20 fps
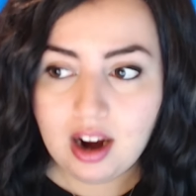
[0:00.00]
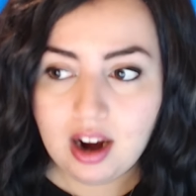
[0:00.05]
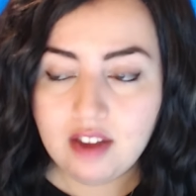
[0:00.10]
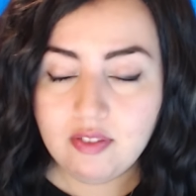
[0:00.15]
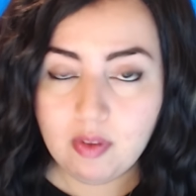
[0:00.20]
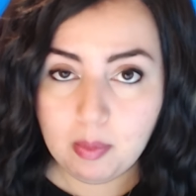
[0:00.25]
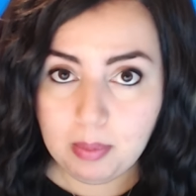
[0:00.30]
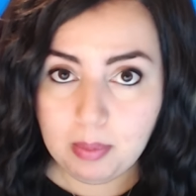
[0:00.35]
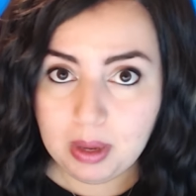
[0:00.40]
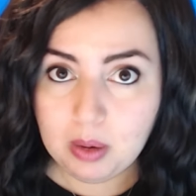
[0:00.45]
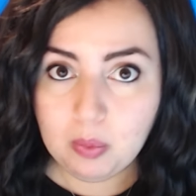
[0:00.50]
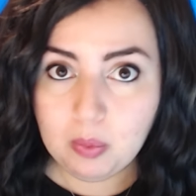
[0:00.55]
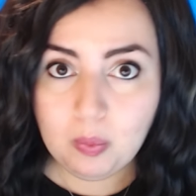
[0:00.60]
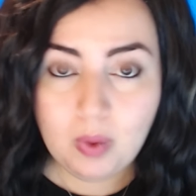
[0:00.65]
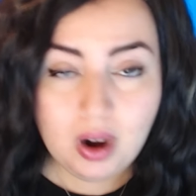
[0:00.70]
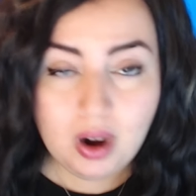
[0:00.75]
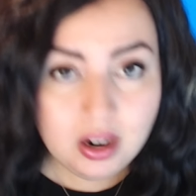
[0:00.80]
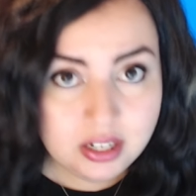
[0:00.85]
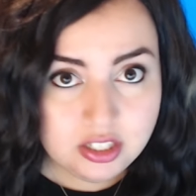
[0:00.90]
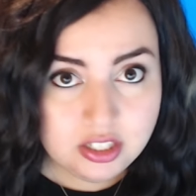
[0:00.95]
I've
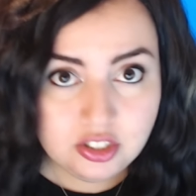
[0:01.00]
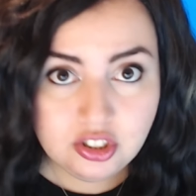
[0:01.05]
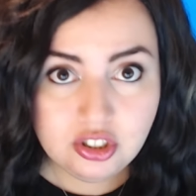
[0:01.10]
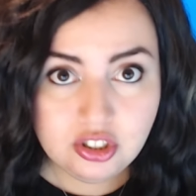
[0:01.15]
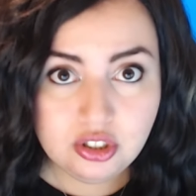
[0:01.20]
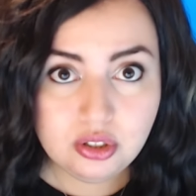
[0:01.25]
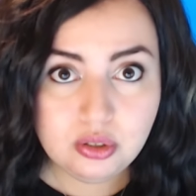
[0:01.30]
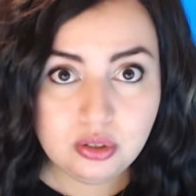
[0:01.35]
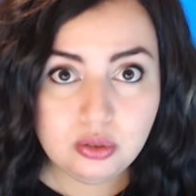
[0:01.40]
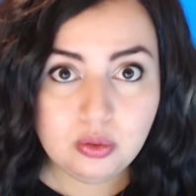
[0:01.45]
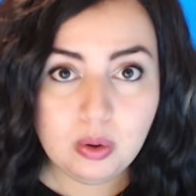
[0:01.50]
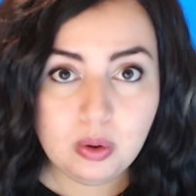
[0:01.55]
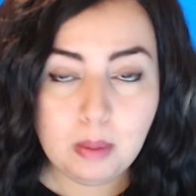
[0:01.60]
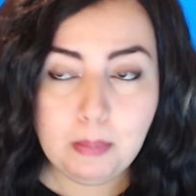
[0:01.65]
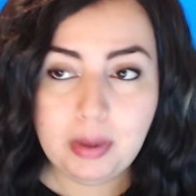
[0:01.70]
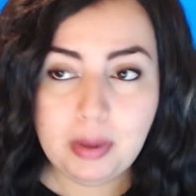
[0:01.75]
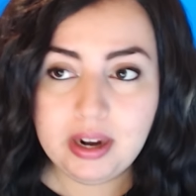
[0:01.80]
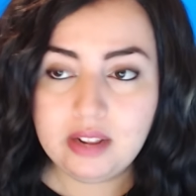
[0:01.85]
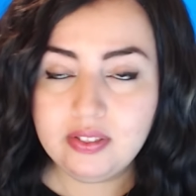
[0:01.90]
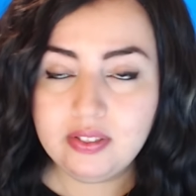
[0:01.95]
been wanting to,
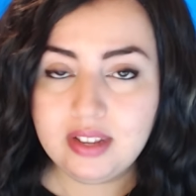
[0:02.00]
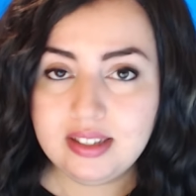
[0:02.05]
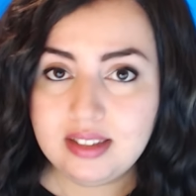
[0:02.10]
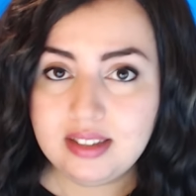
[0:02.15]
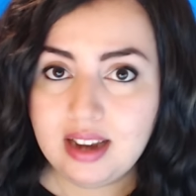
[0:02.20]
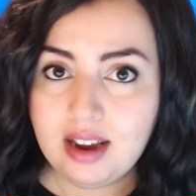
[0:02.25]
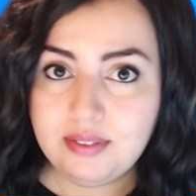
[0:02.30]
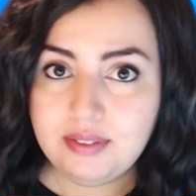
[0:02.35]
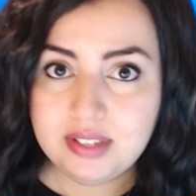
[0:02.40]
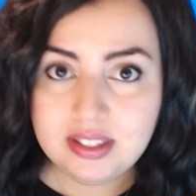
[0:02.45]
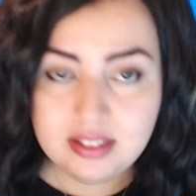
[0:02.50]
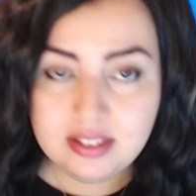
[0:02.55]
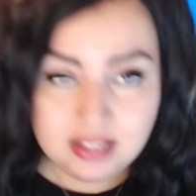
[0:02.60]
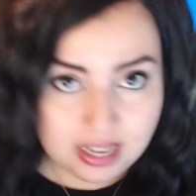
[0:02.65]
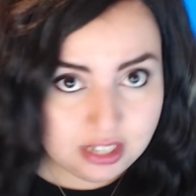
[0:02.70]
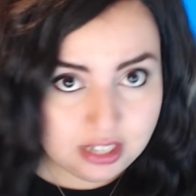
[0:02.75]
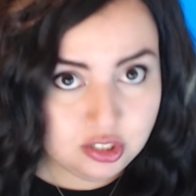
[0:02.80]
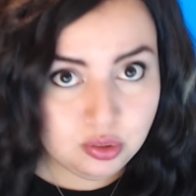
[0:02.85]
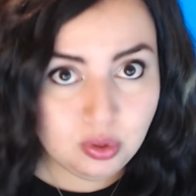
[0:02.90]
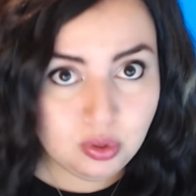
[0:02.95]
but unless I have a
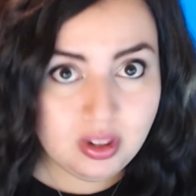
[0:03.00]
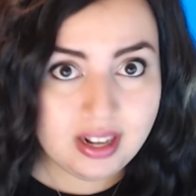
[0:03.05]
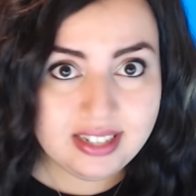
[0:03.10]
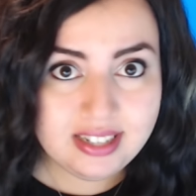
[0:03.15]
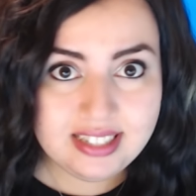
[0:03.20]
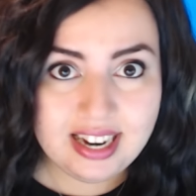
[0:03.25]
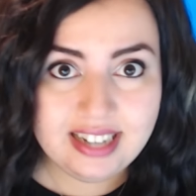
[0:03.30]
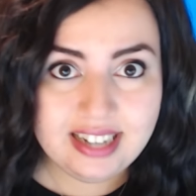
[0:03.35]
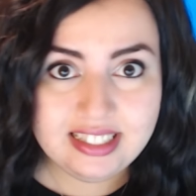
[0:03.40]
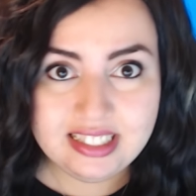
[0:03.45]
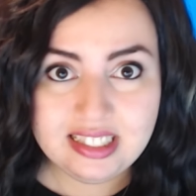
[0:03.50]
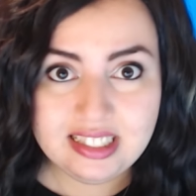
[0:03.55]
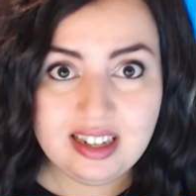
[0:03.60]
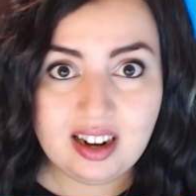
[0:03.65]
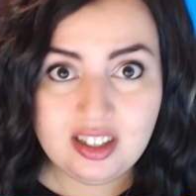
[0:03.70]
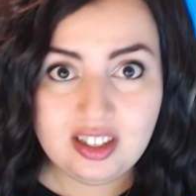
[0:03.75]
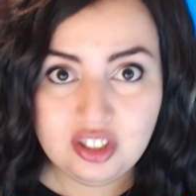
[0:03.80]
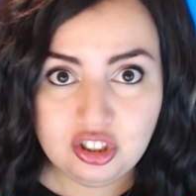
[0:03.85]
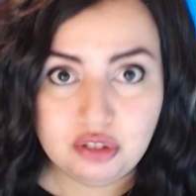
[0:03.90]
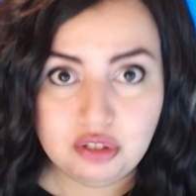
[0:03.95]
schedule, I tend to
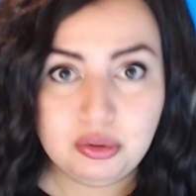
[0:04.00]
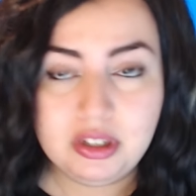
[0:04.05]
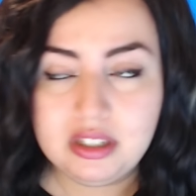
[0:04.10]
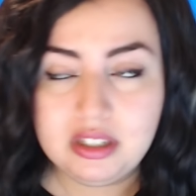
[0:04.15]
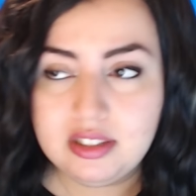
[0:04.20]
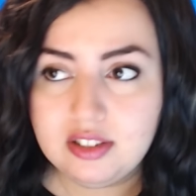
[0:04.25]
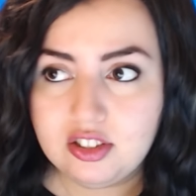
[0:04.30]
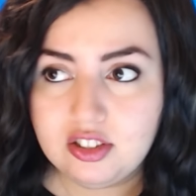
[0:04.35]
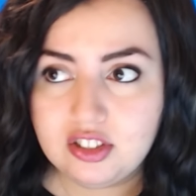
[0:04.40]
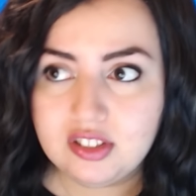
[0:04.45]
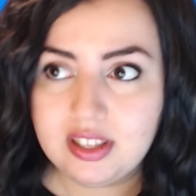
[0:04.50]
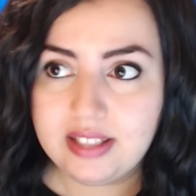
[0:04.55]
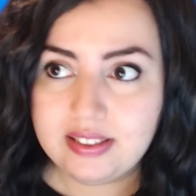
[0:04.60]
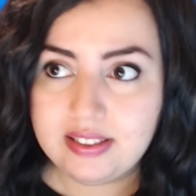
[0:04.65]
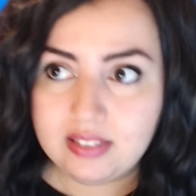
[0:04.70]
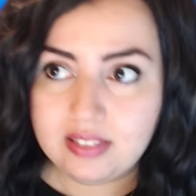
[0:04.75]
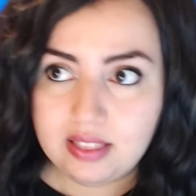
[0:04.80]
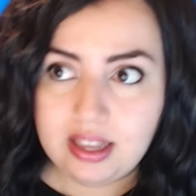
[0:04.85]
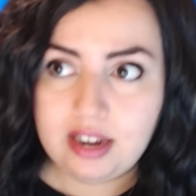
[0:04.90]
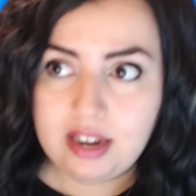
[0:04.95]
not do it because it just
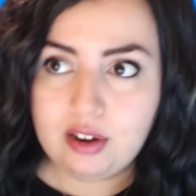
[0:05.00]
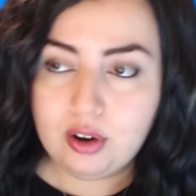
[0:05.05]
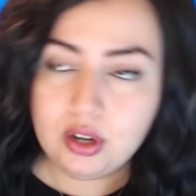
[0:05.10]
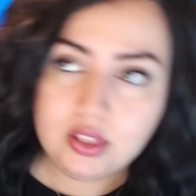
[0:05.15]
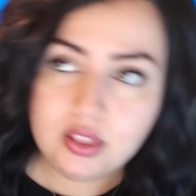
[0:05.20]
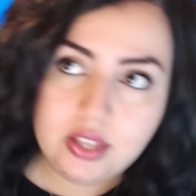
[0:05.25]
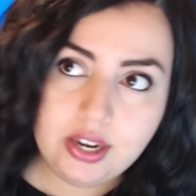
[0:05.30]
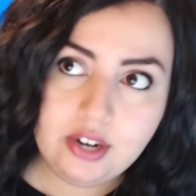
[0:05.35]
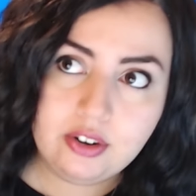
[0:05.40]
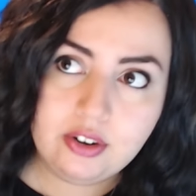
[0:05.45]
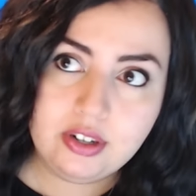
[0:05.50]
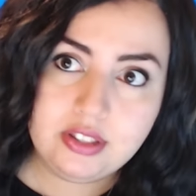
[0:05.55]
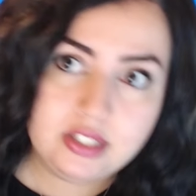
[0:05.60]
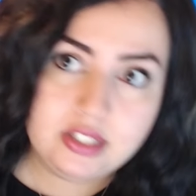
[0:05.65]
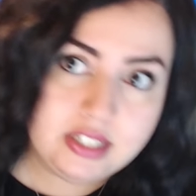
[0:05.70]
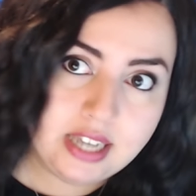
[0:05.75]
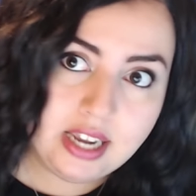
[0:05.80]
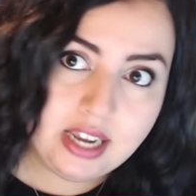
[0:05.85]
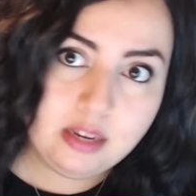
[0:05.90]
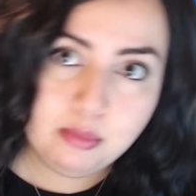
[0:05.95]
gets later and later in
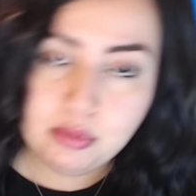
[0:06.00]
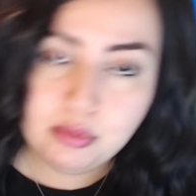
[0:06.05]
the day.